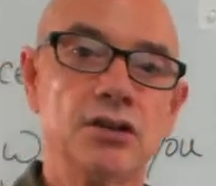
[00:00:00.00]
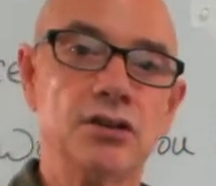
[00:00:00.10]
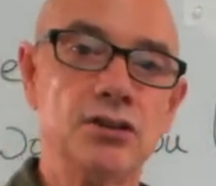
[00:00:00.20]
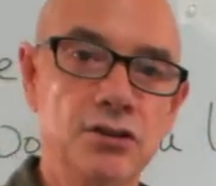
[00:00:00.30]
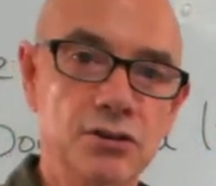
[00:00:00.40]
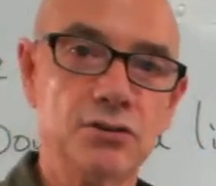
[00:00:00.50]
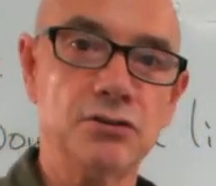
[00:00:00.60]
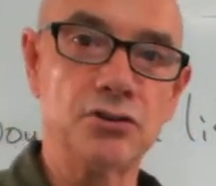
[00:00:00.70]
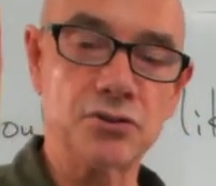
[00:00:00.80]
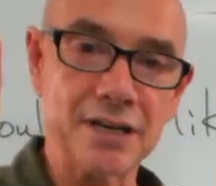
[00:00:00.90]

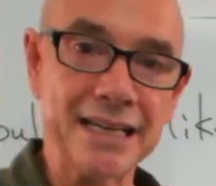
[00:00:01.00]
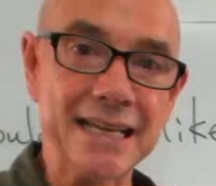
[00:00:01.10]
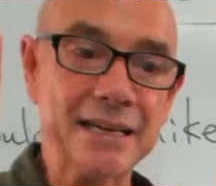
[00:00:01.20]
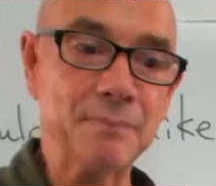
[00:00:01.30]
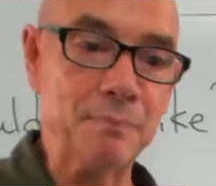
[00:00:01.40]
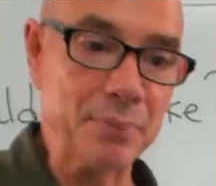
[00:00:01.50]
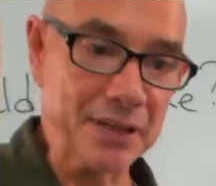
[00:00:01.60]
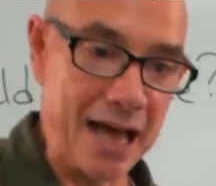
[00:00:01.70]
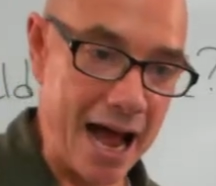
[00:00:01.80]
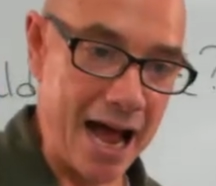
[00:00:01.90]
You drink it
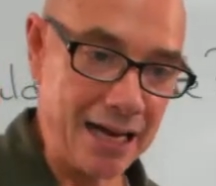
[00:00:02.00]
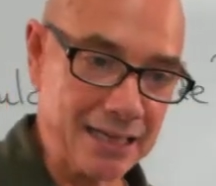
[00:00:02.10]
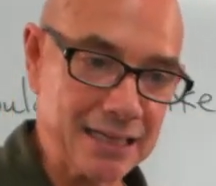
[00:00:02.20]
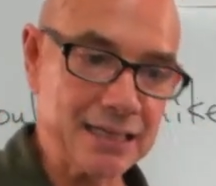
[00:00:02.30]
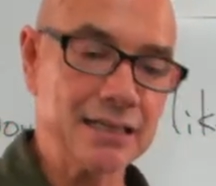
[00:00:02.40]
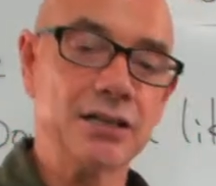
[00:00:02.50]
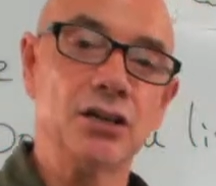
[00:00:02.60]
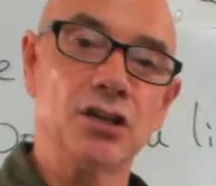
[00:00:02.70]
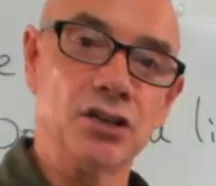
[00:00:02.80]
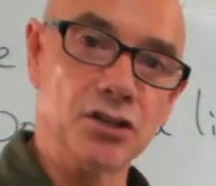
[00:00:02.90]
black.
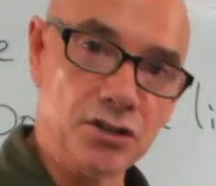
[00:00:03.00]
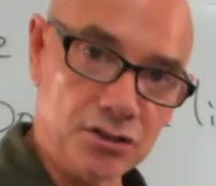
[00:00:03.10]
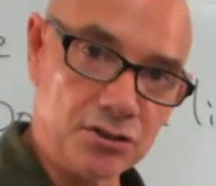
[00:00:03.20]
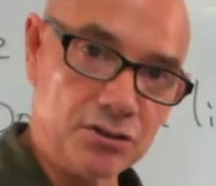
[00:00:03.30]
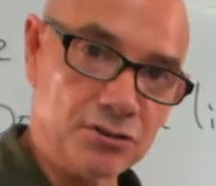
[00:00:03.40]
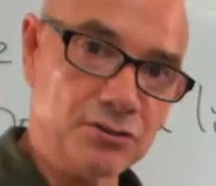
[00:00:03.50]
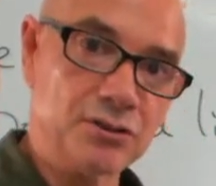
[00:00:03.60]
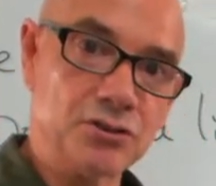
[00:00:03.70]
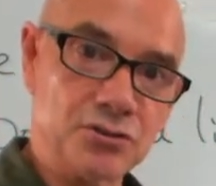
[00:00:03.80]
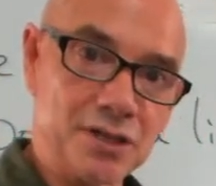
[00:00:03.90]
You
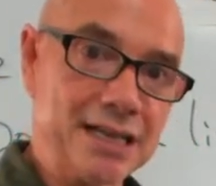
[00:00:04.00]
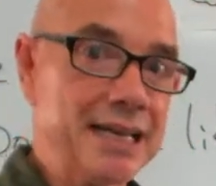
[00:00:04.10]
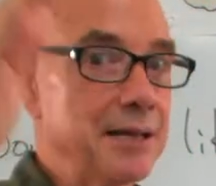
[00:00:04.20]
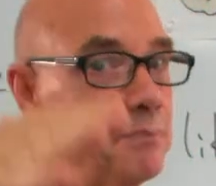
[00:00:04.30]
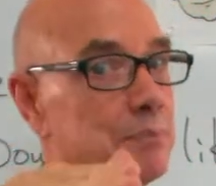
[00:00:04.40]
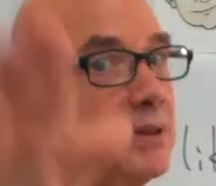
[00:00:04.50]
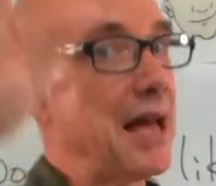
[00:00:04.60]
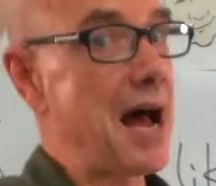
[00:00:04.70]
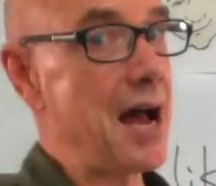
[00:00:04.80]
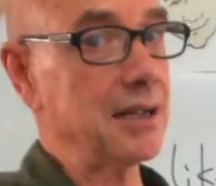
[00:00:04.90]
drink it
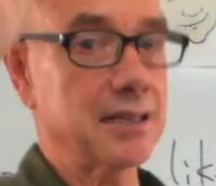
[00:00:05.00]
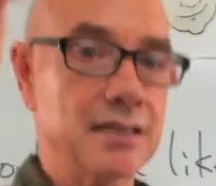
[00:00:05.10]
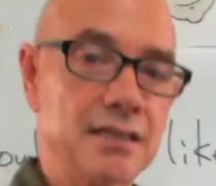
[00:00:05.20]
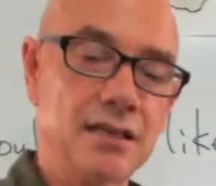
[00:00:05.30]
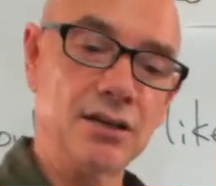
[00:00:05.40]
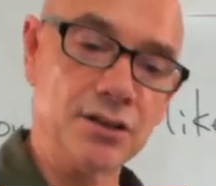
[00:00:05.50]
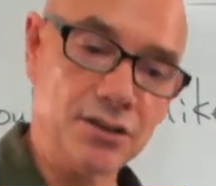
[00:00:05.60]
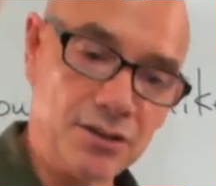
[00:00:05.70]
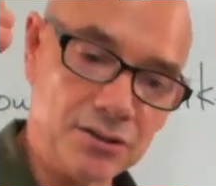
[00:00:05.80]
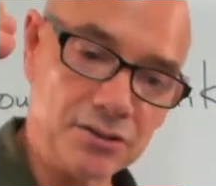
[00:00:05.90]
black.
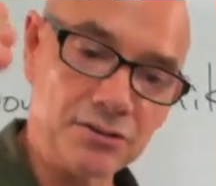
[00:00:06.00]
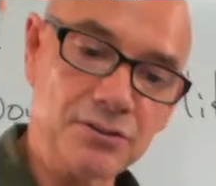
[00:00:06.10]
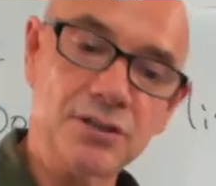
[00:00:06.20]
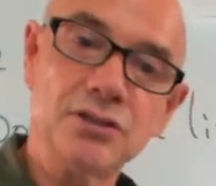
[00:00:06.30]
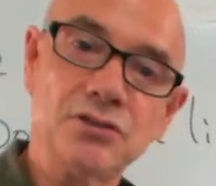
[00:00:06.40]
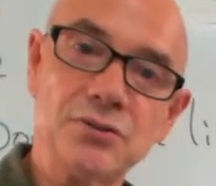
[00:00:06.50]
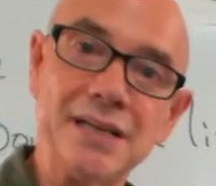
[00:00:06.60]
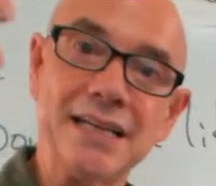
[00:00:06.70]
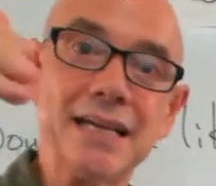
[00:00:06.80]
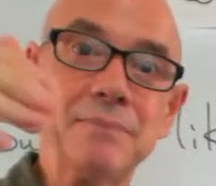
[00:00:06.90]
You
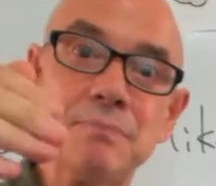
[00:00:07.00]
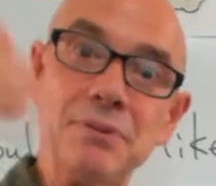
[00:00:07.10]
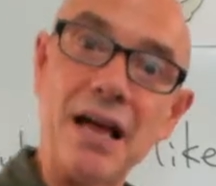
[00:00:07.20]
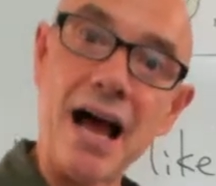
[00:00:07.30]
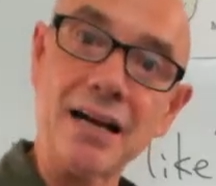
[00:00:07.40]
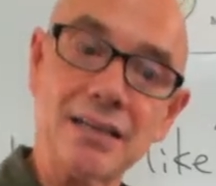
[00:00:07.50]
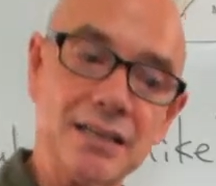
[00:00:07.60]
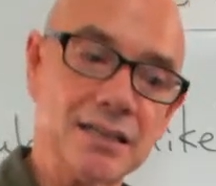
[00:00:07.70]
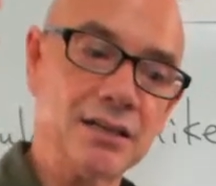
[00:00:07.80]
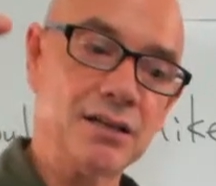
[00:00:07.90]
drink it
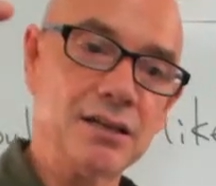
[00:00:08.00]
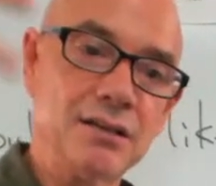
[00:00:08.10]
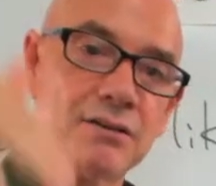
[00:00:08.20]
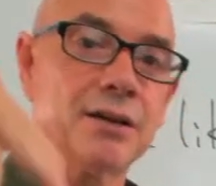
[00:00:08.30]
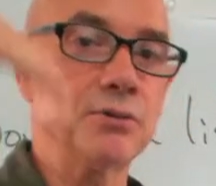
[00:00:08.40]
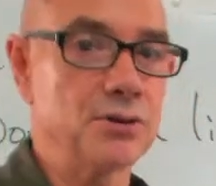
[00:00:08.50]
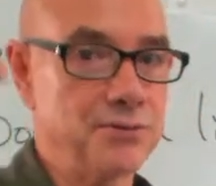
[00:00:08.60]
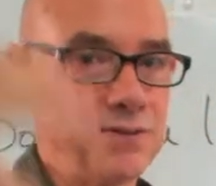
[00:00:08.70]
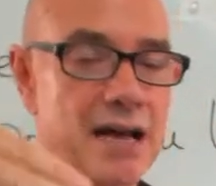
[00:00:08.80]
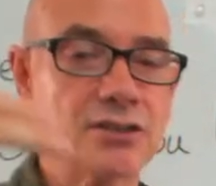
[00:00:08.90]
black. Okay, we'll go
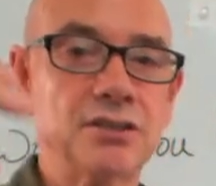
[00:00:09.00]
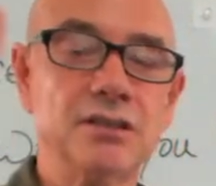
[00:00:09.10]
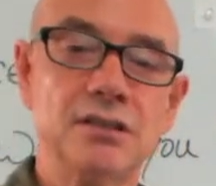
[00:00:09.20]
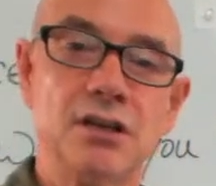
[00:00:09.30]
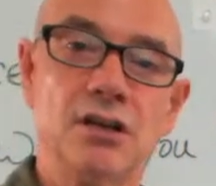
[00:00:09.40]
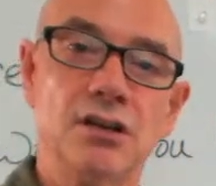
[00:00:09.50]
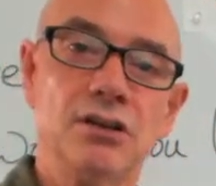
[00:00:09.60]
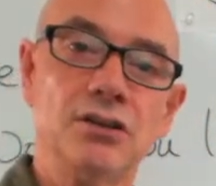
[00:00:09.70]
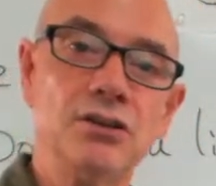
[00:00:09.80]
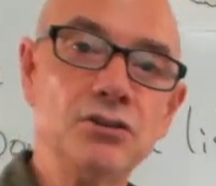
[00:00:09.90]
faster.
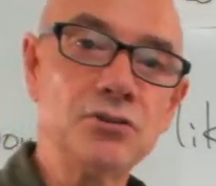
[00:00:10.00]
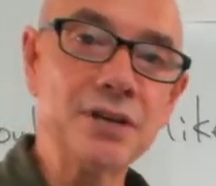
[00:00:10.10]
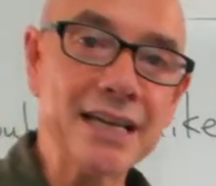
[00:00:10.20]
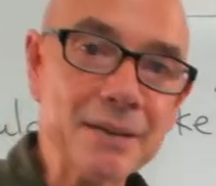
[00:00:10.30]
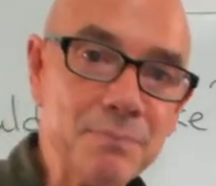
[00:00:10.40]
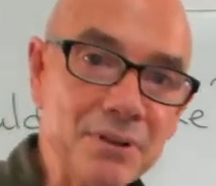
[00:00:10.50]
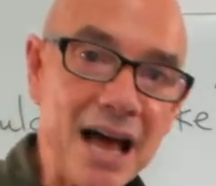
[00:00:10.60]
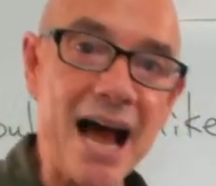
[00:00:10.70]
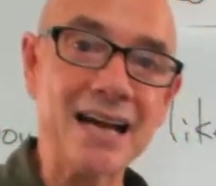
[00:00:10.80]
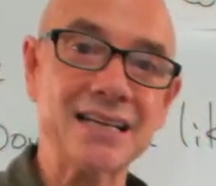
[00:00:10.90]
You drink it
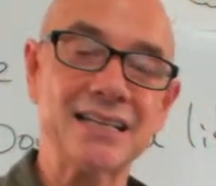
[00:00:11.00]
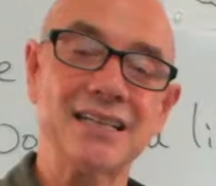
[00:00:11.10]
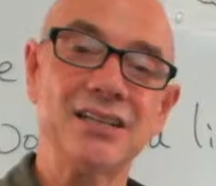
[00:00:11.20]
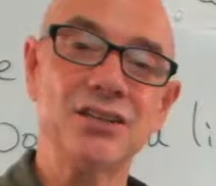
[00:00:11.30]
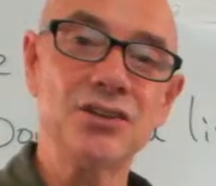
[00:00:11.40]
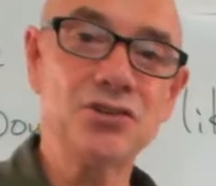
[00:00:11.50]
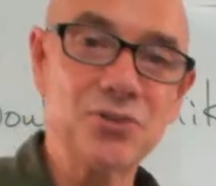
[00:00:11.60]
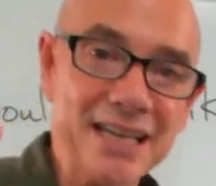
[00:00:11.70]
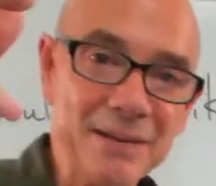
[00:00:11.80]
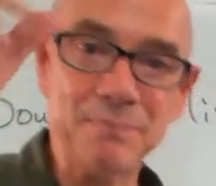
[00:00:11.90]
black. You
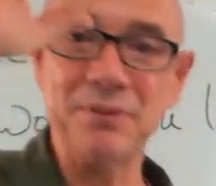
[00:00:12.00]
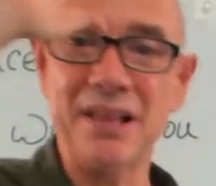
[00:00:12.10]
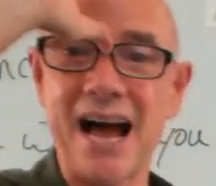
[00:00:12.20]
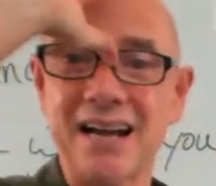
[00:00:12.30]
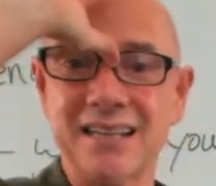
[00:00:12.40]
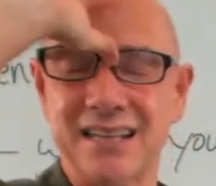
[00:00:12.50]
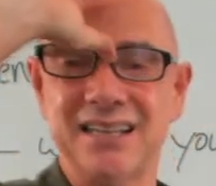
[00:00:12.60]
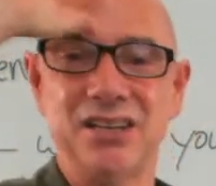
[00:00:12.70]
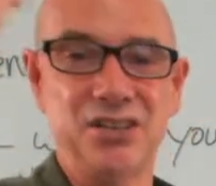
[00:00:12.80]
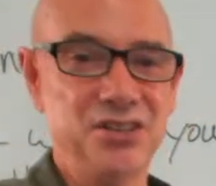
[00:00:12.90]
drink it black.
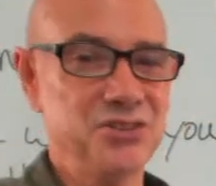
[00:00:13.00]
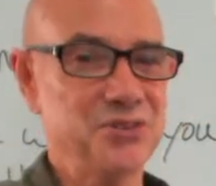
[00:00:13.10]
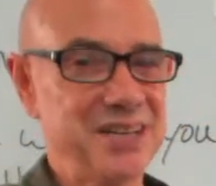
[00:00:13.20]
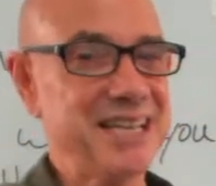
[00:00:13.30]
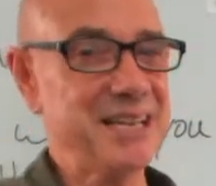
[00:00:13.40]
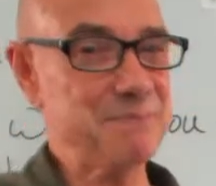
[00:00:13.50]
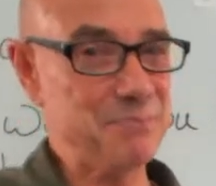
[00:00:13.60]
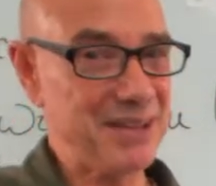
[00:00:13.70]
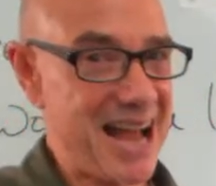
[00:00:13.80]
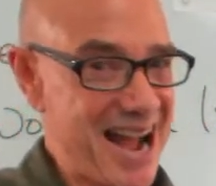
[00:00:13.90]
You drink it
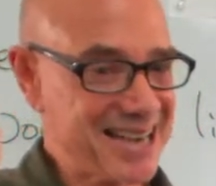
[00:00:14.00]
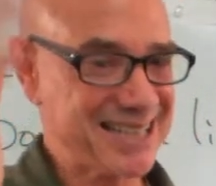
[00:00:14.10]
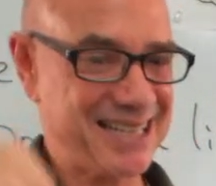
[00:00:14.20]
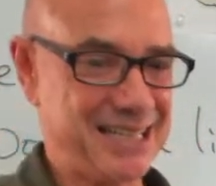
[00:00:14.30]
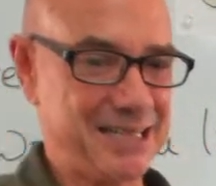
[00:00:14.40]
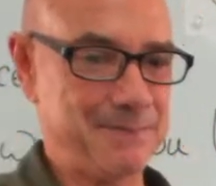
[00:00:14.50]
black.